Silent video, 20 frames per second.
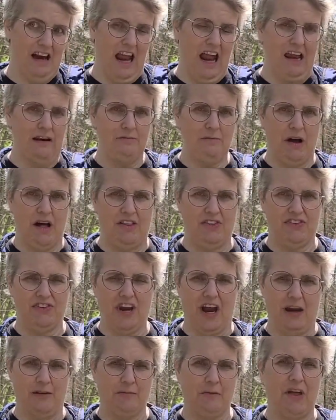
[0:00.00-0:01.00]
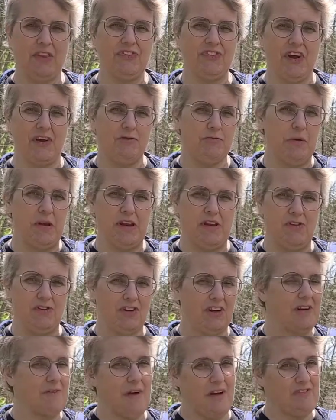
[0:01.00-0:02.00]
8 months, 9 months I've been
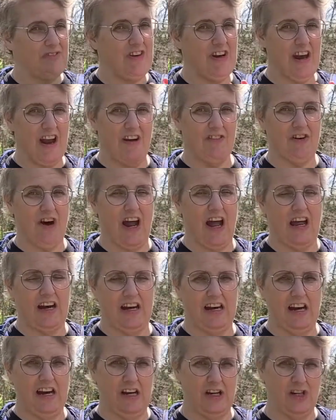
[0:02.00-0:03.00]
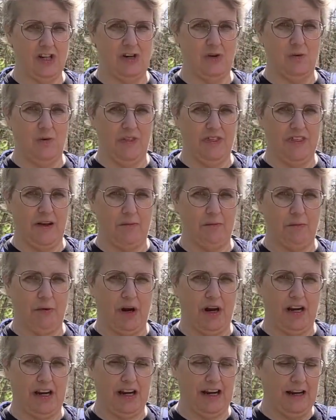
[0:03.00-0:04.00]
using them. I've never had an issue with them
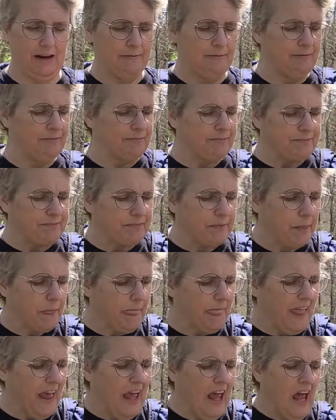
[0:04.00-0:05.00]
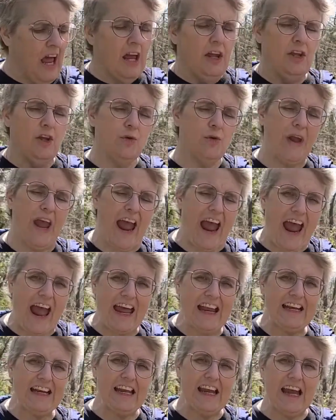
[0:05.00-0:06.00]
breaking. You
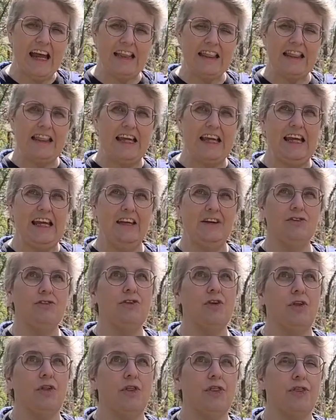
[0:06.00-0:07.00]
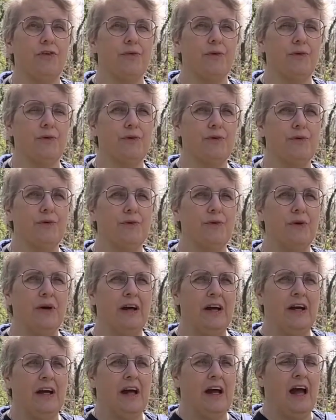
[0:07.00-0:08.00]
can get these through
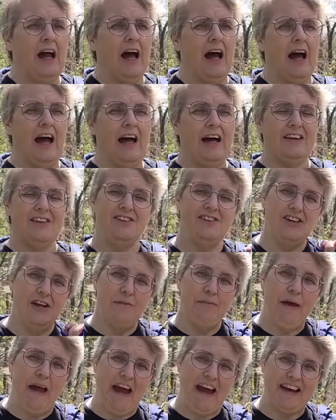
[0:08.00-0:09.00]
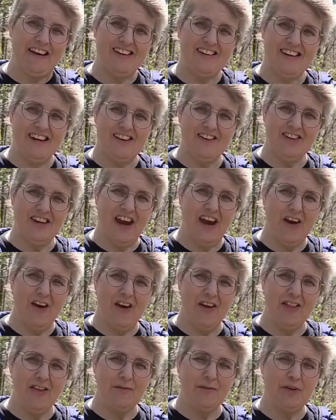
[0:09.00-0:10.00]
Z-Packs does
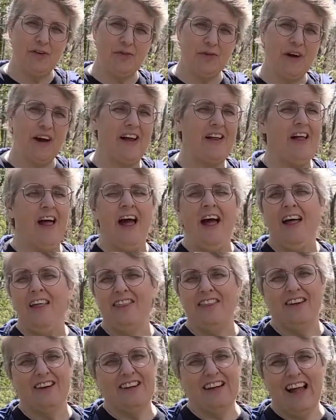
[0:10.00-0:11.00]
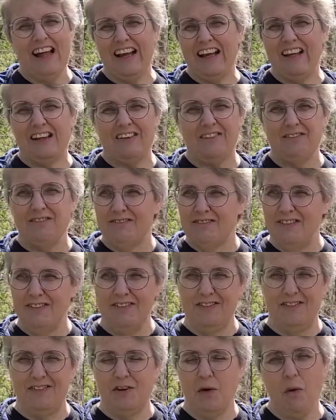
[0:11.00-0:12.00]
carry them as well. They're like
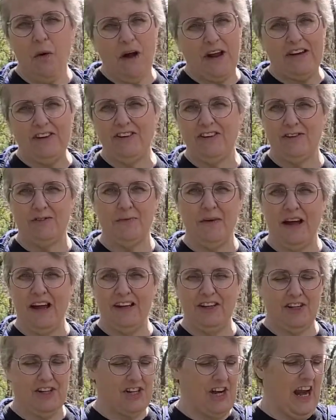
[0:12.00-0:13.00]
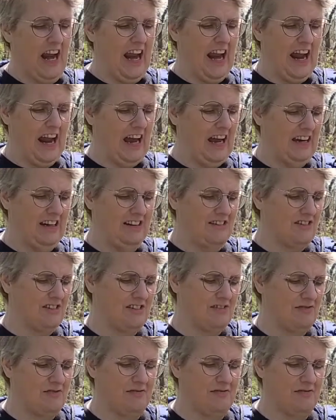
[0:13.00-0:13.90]
twice as much, and